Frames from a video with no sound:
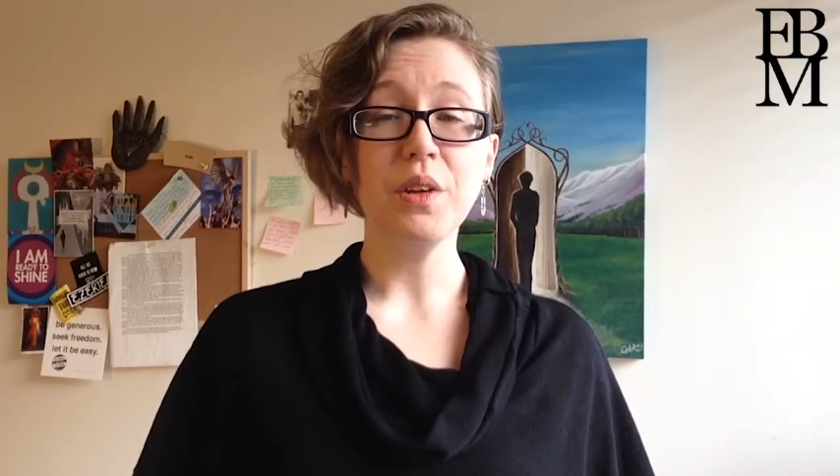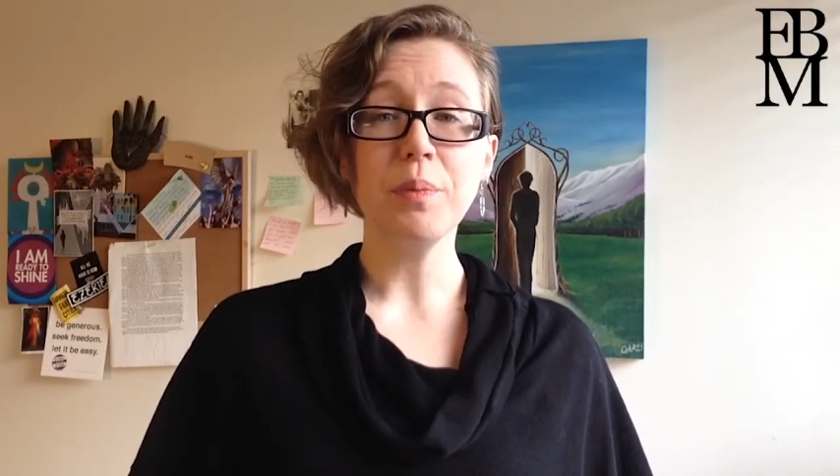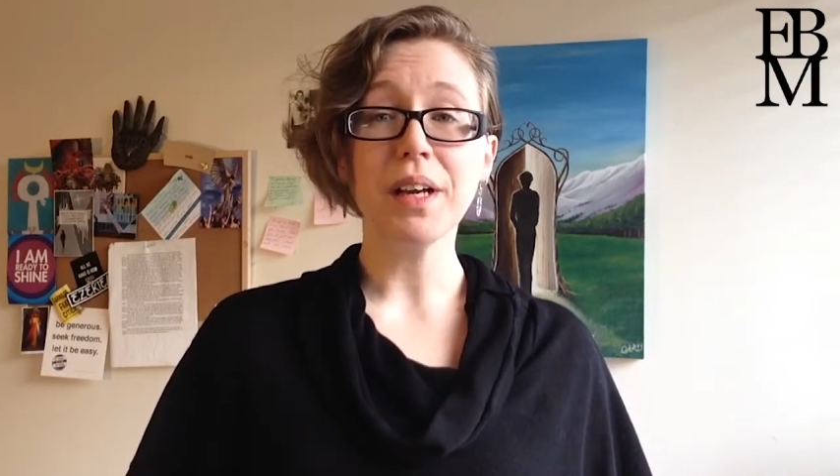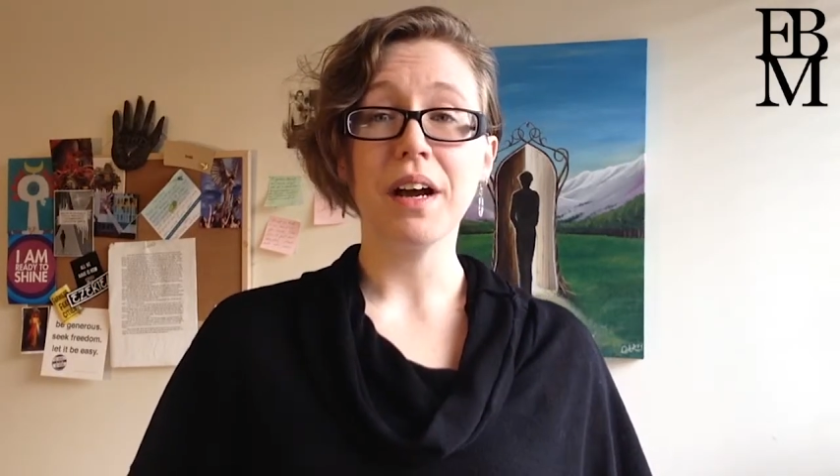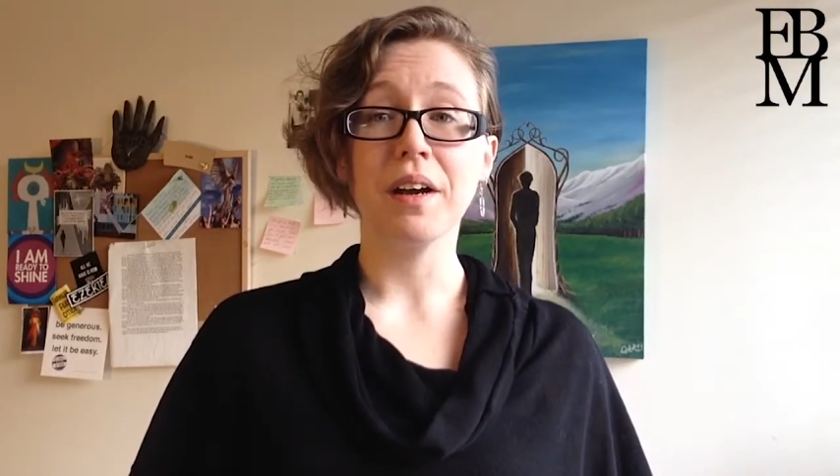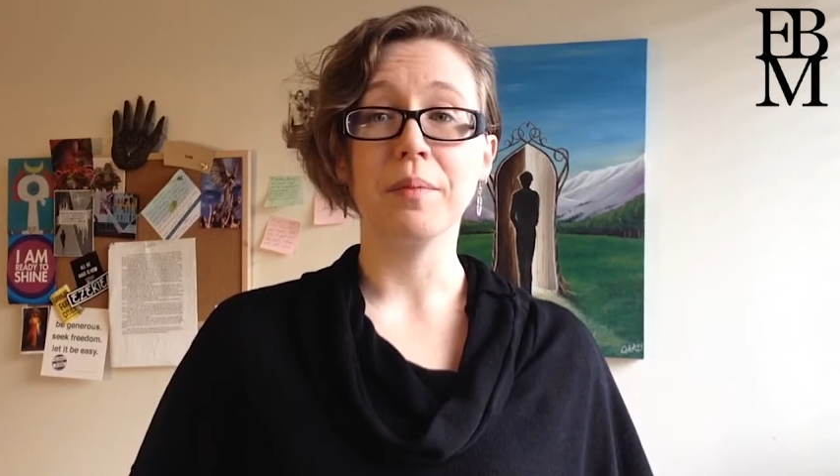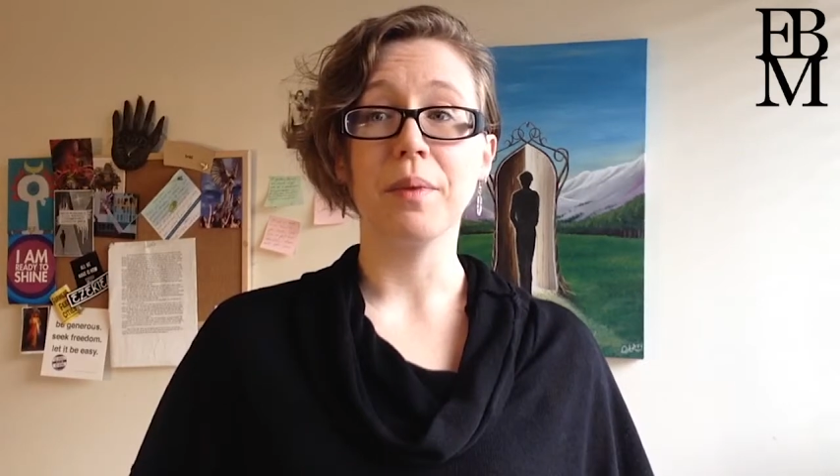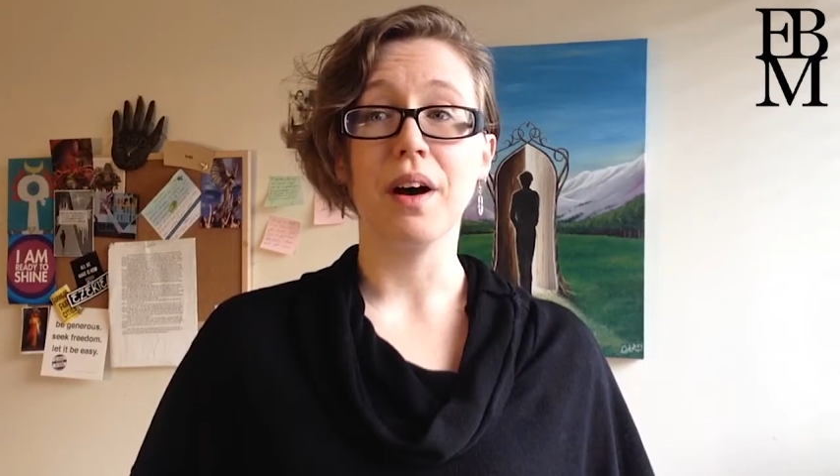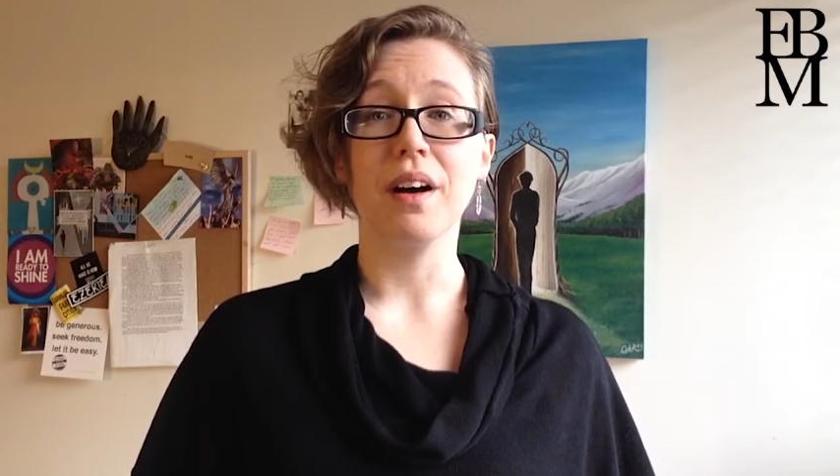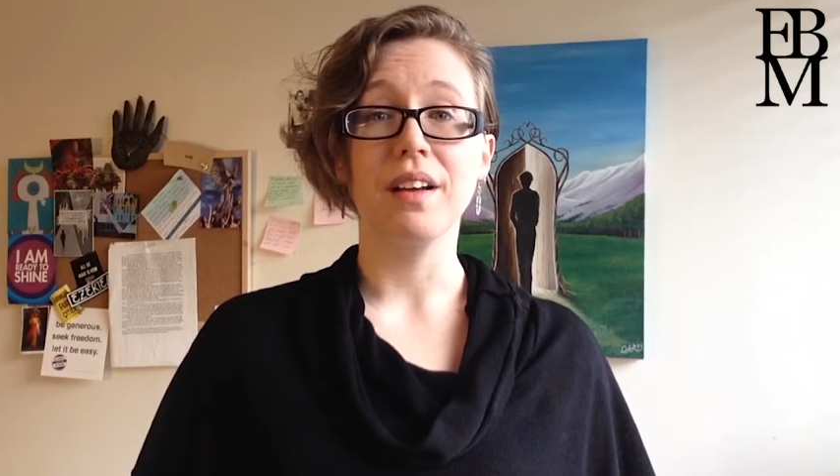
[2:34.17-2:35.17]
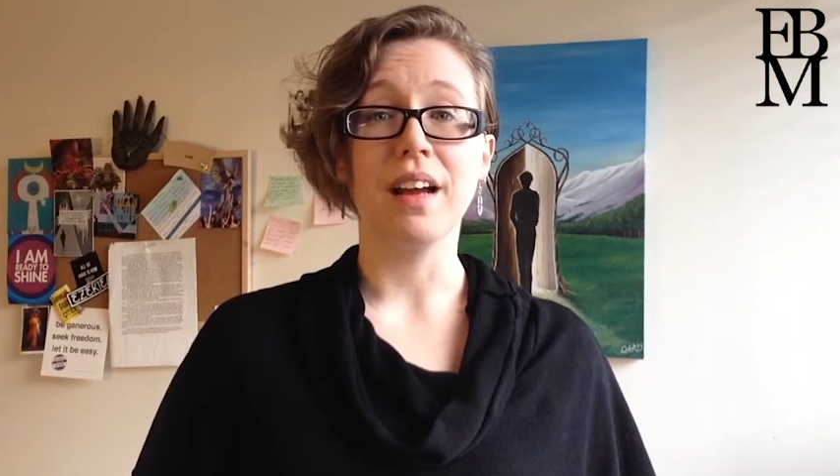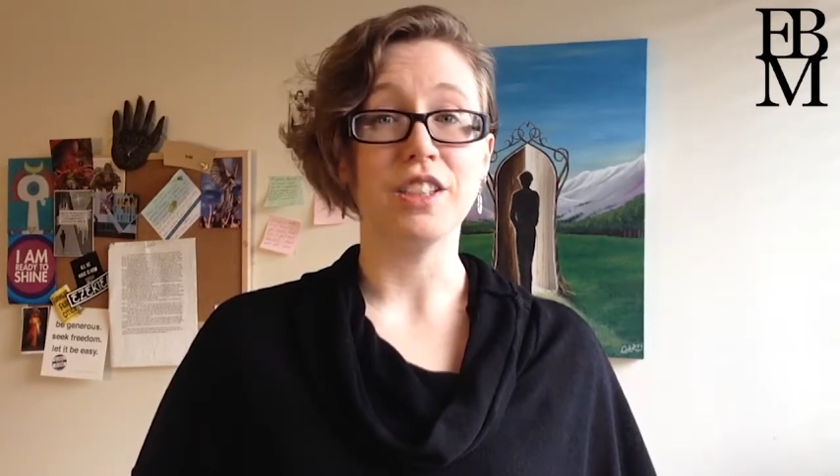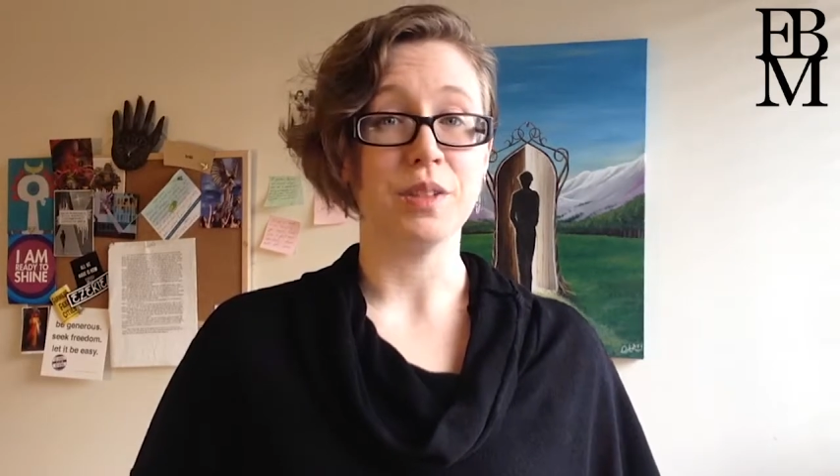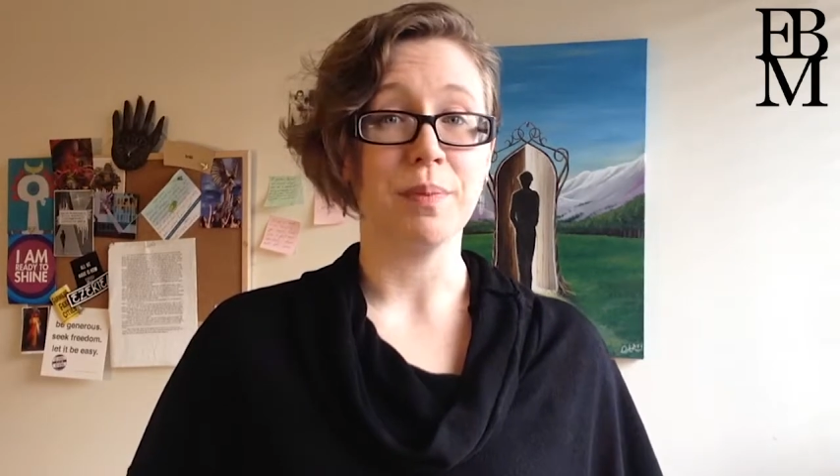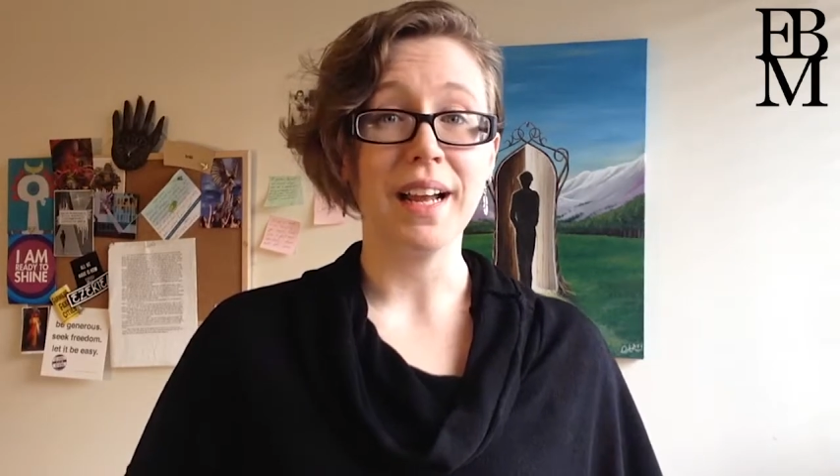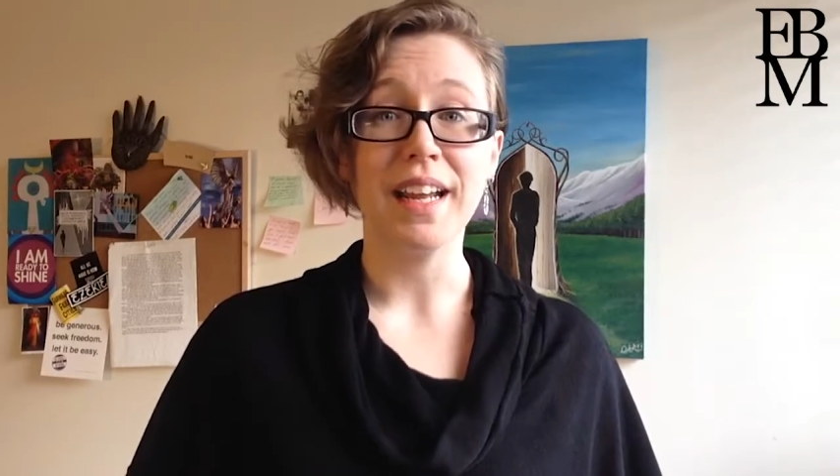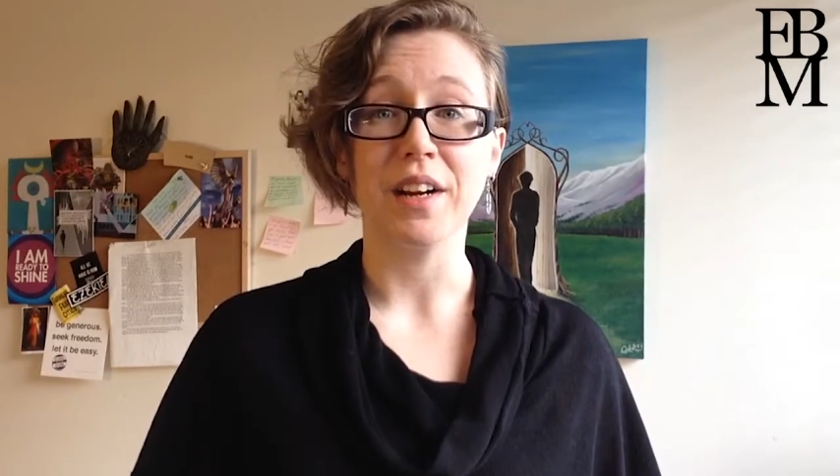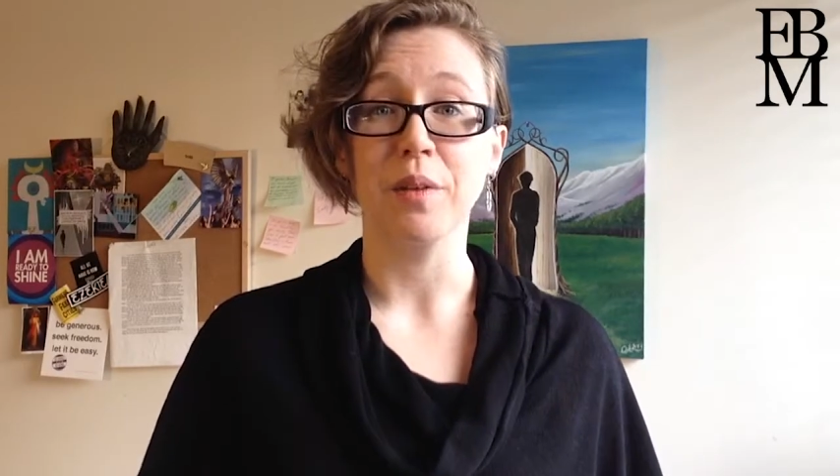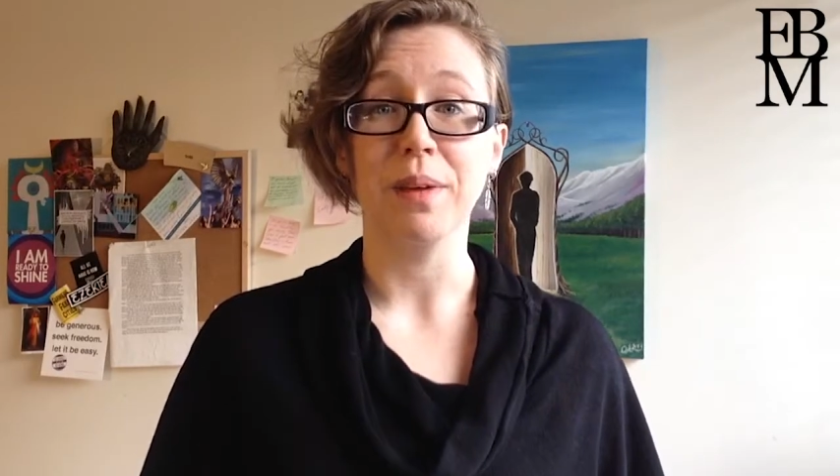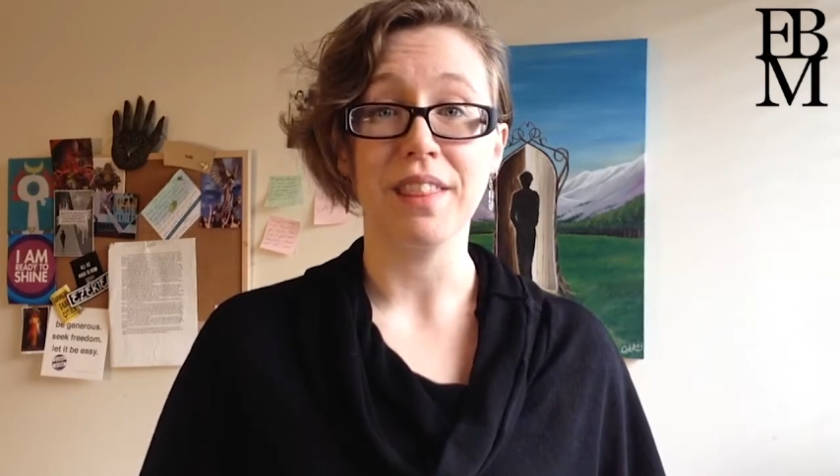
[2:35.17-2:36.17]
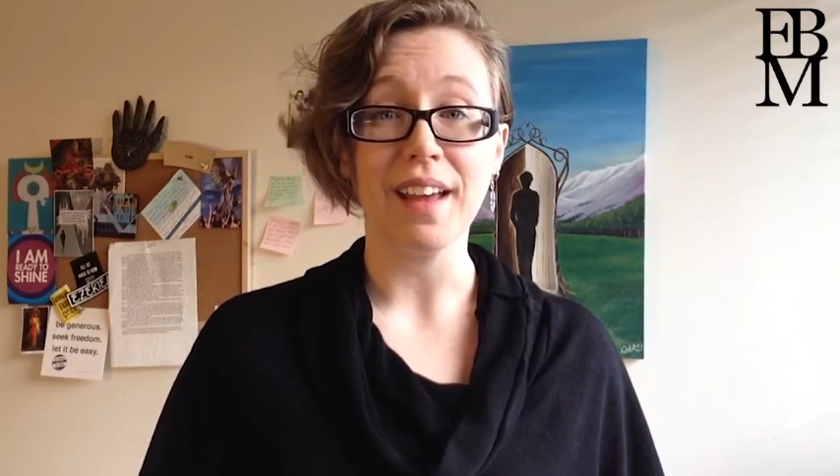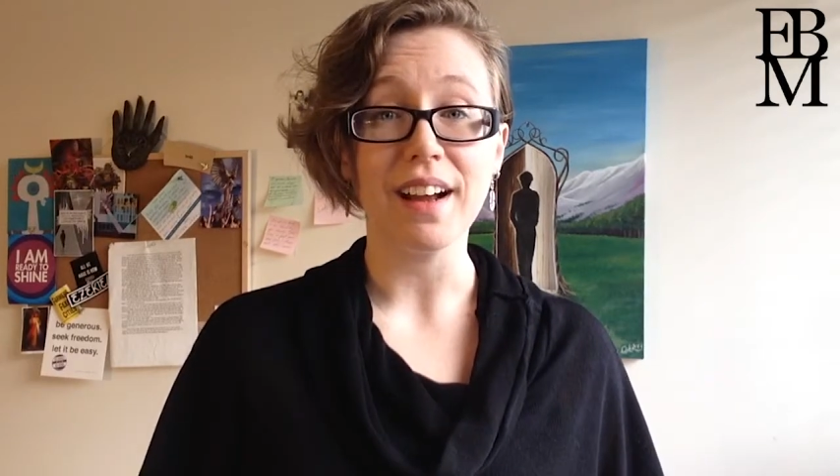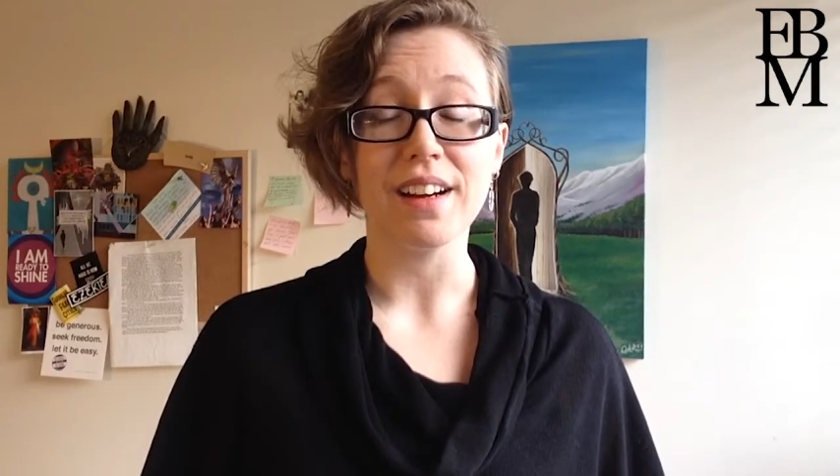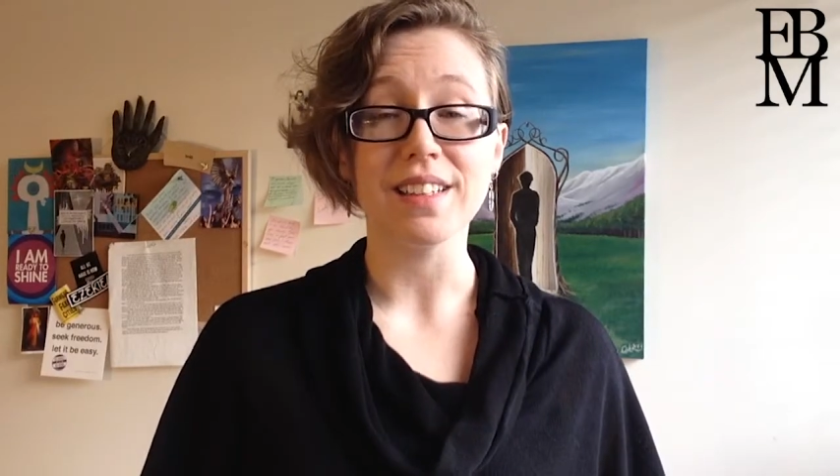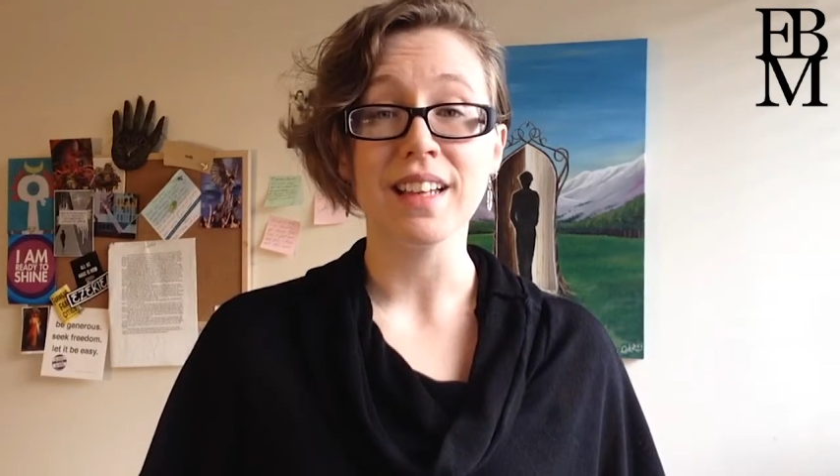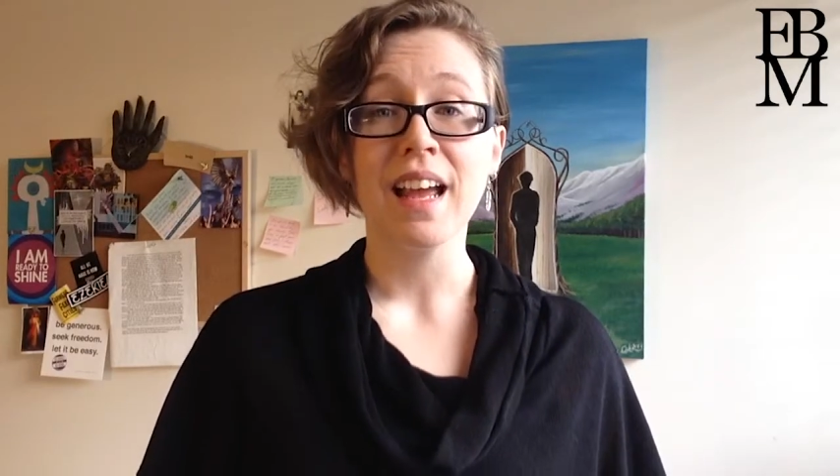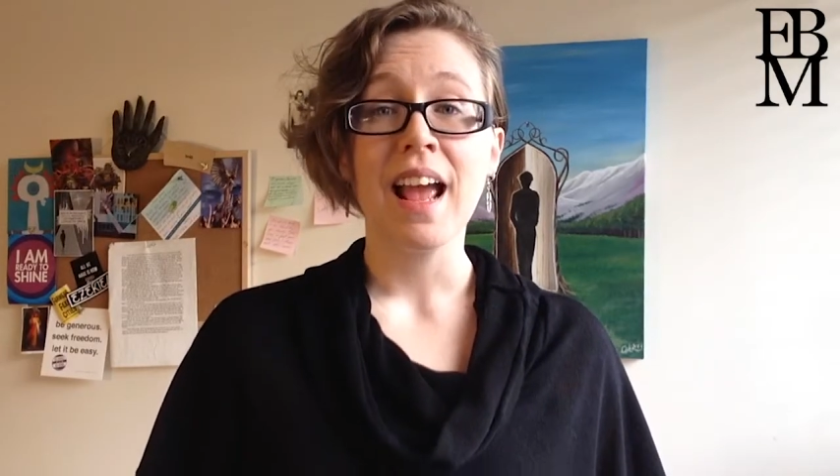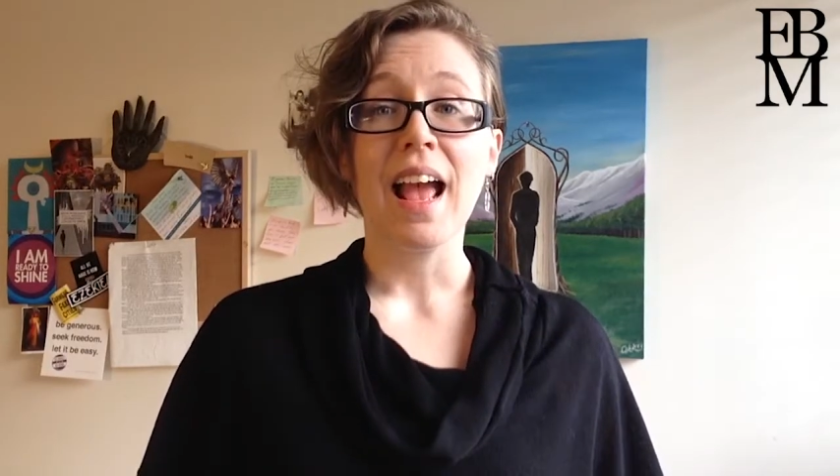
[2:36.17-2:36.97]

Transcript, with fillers: you become not just my hero, but theirs,